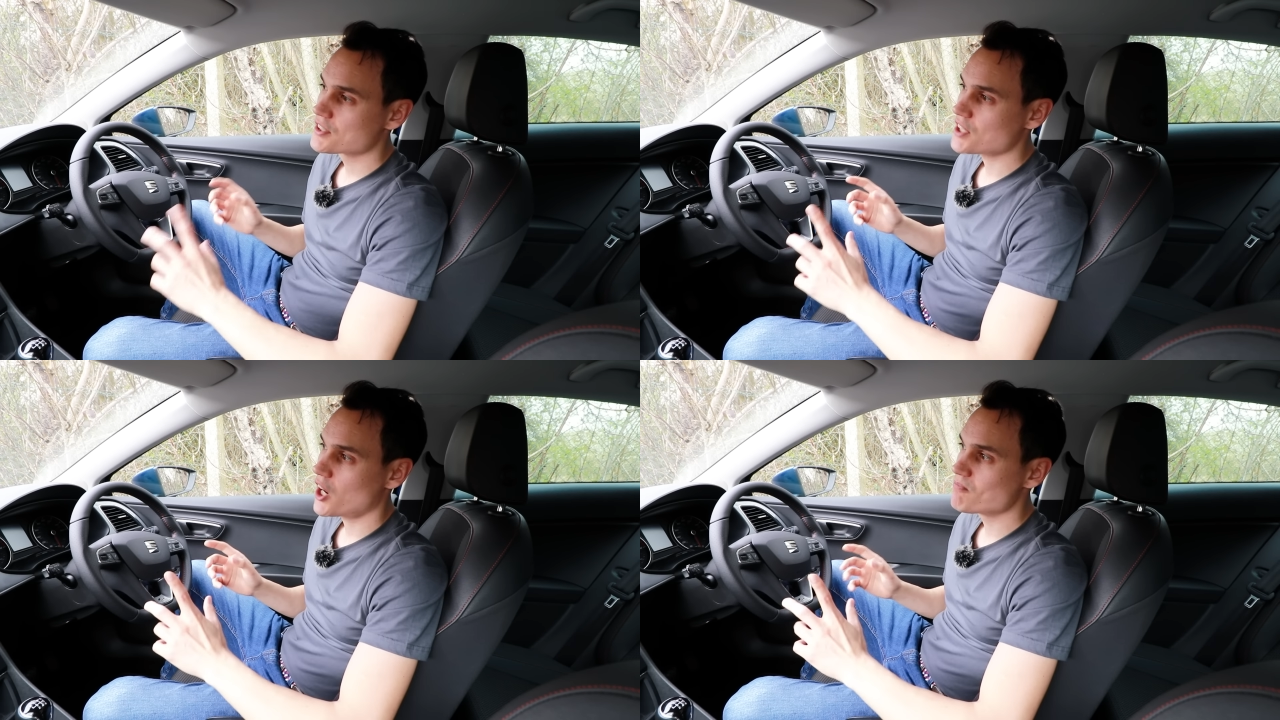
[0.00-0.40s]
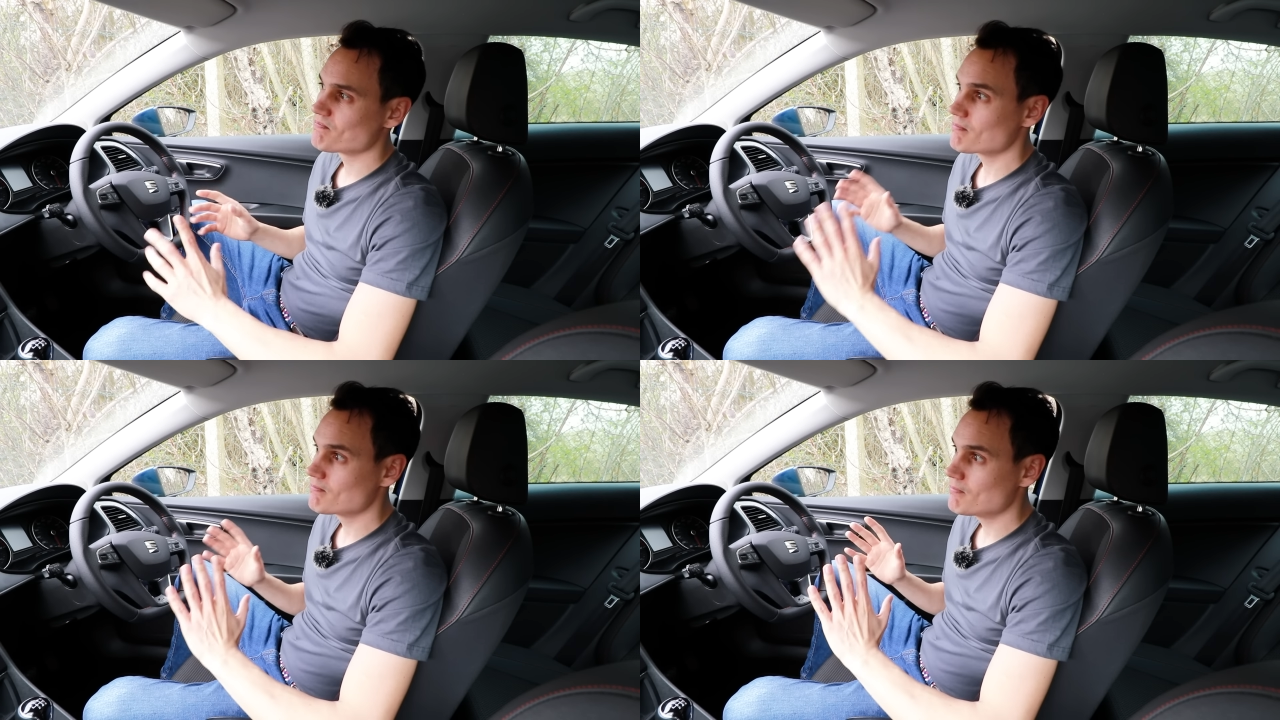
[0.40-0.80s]
So
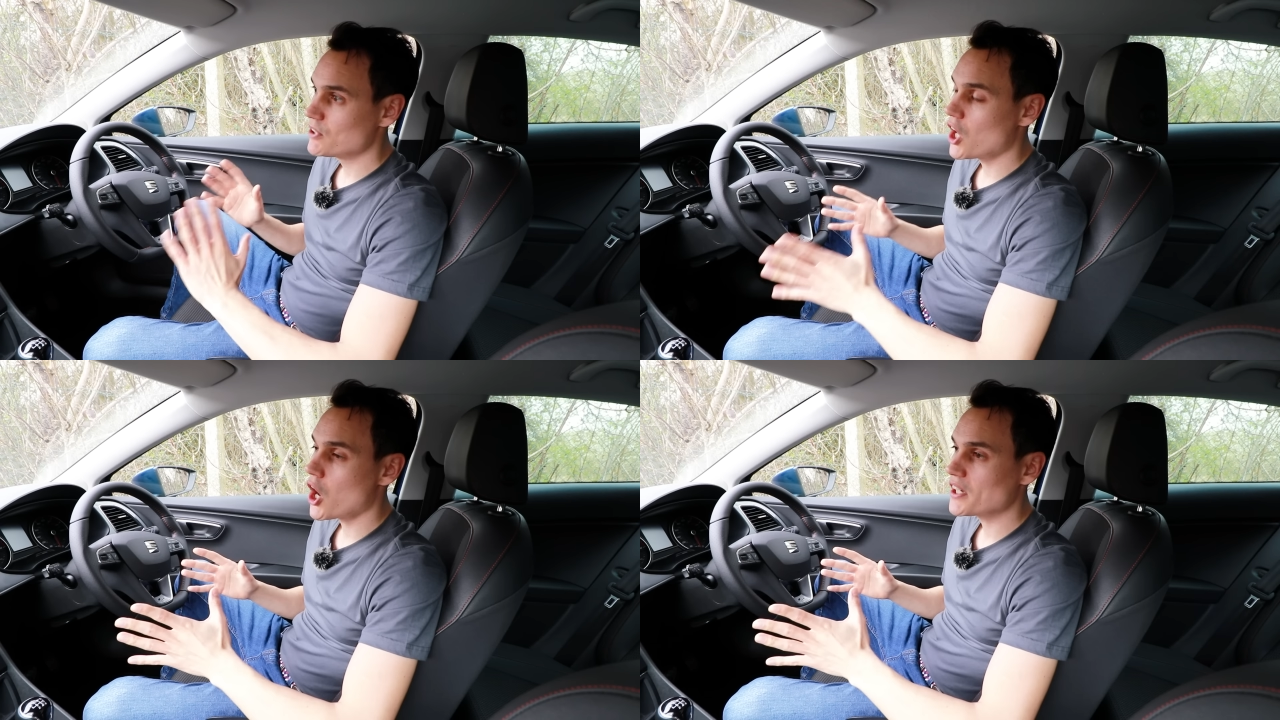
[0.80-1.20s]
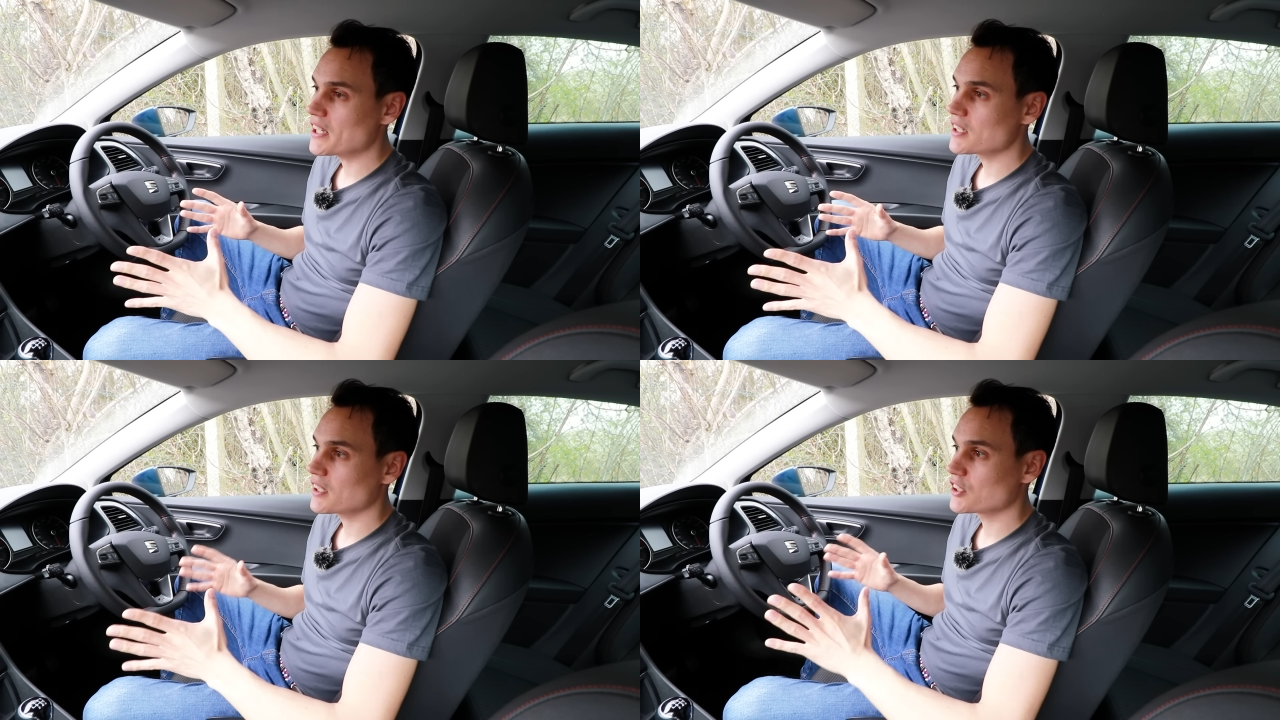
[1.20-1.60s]

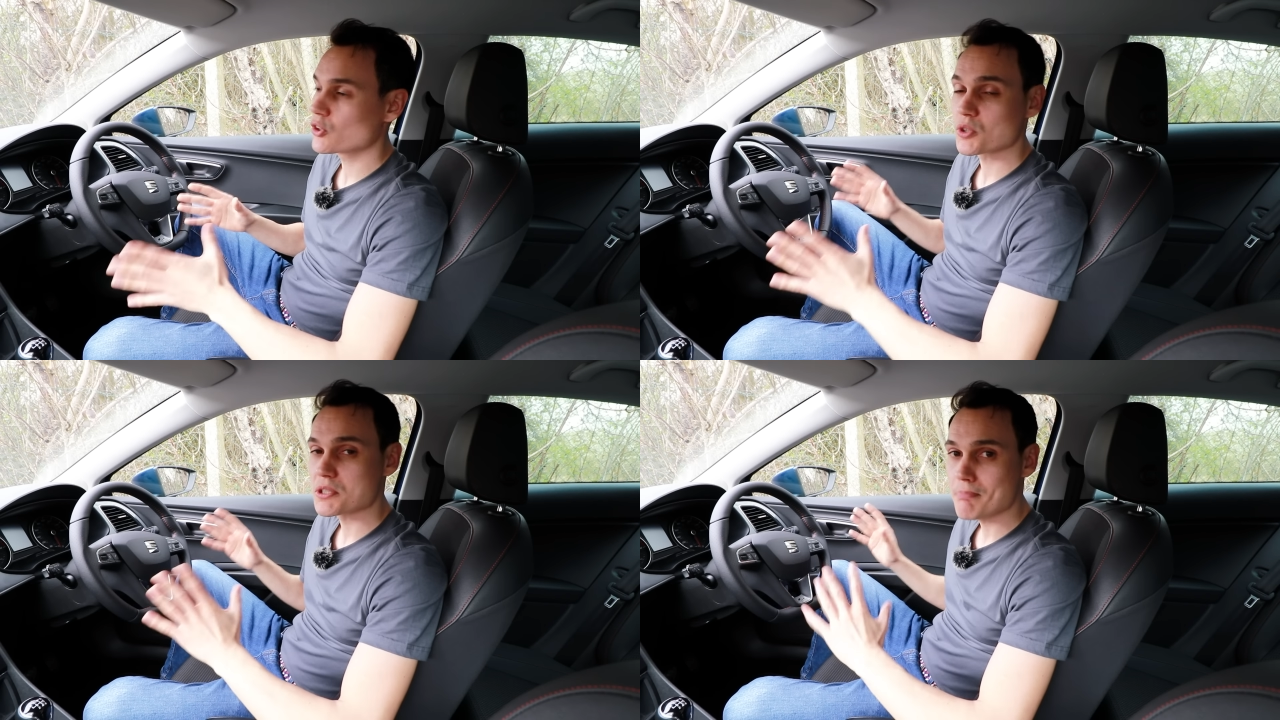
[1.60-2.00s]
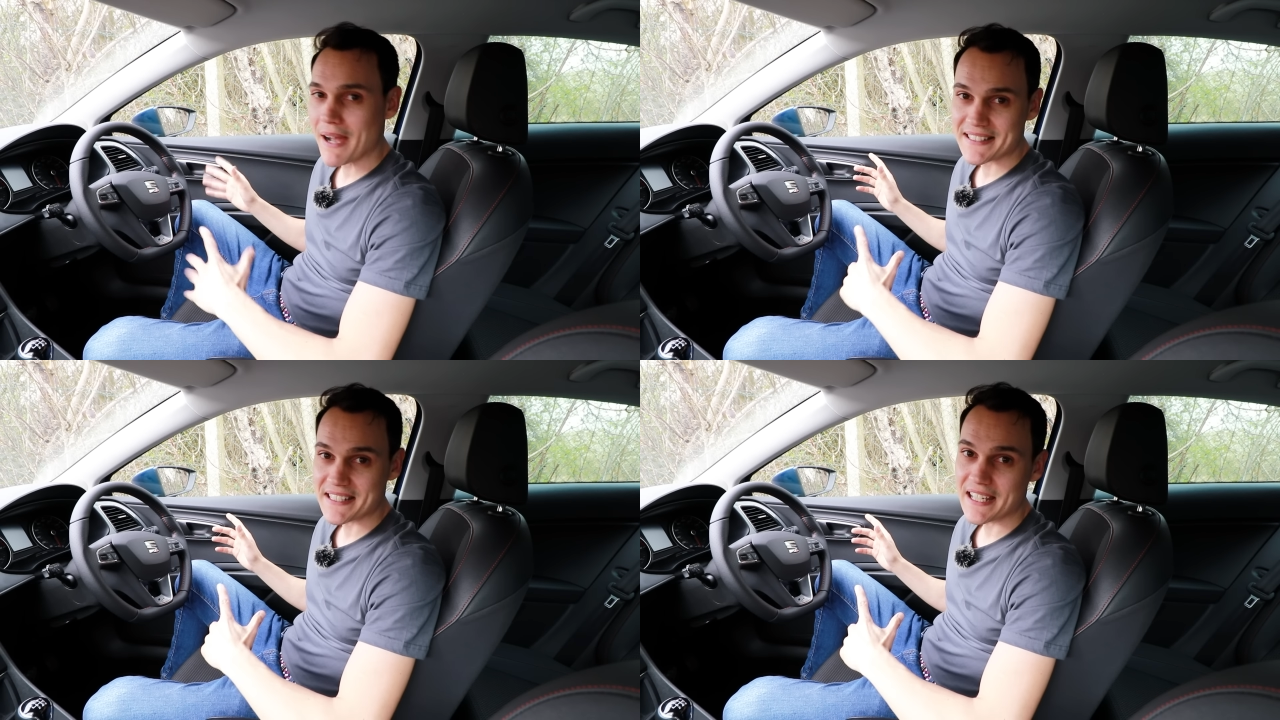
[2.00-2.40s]
learning in an
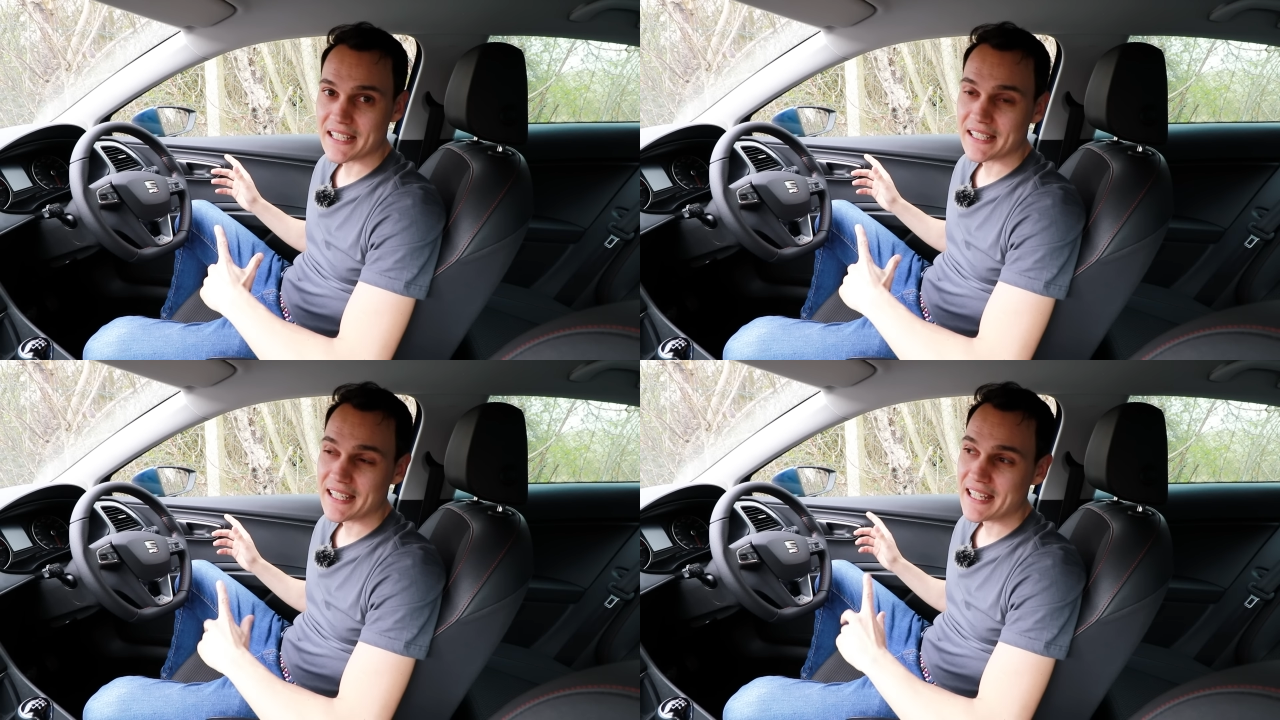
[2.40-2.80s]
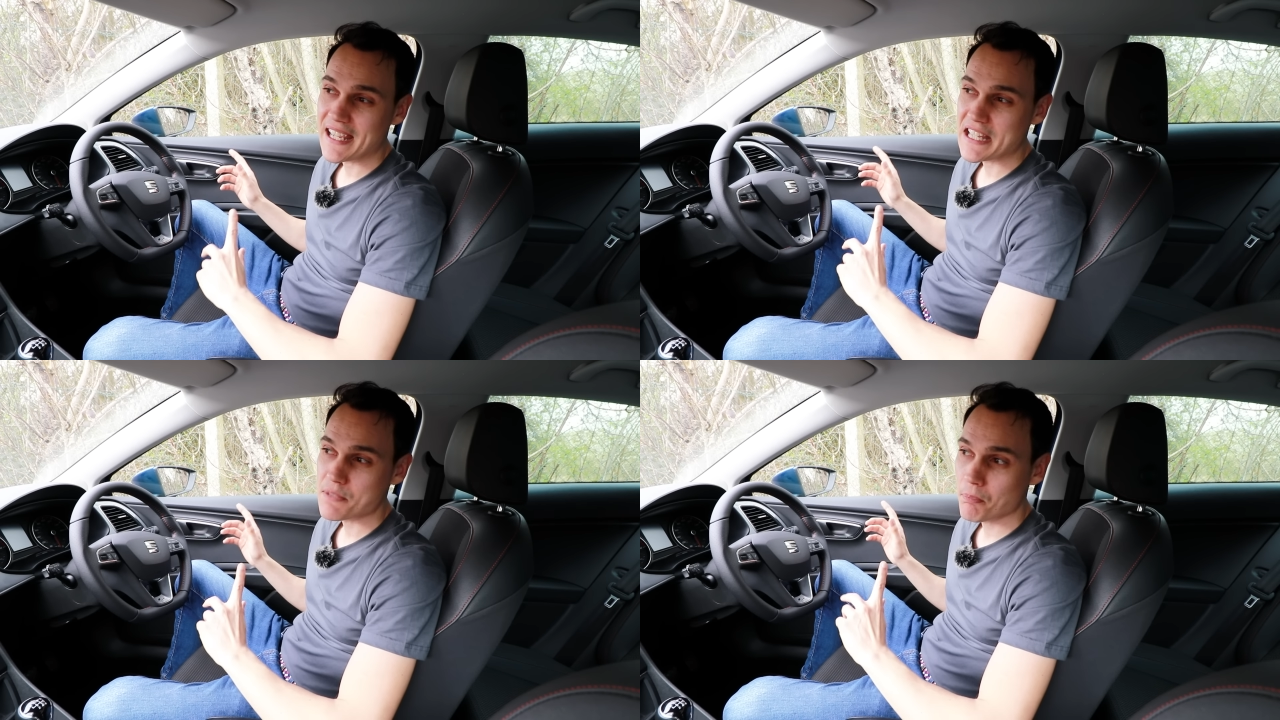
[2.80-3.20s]
automatic
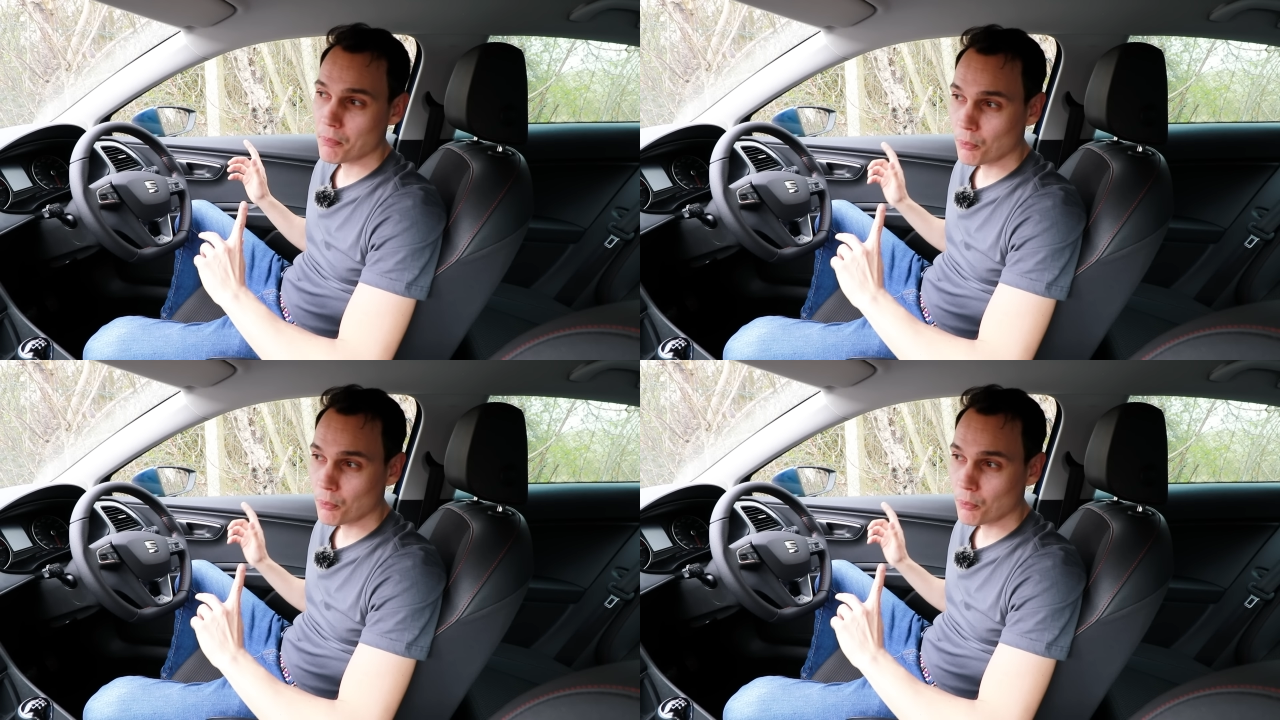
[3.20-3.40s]
is